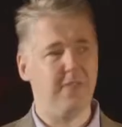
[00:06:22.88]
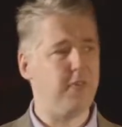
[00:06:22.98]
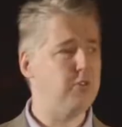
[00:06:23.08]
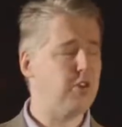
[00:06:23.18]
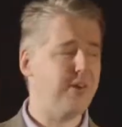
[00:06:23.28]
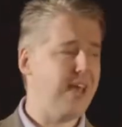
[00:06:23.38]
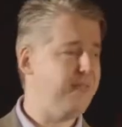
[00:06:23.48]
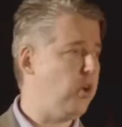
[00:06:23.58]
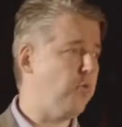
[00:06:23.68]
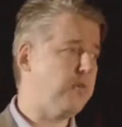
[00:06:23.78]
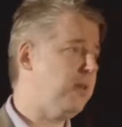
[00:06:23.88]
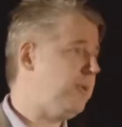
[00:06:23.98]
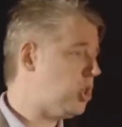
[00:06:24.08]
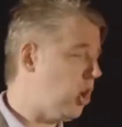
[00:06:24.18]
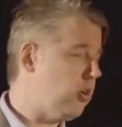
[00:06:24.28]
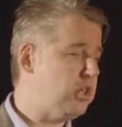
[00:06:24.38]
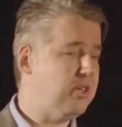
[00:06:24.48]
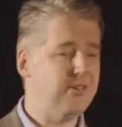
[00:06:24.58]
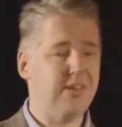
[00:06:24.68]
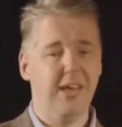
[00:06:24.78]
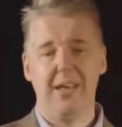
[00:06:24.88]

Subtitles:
If you start having over limit charges,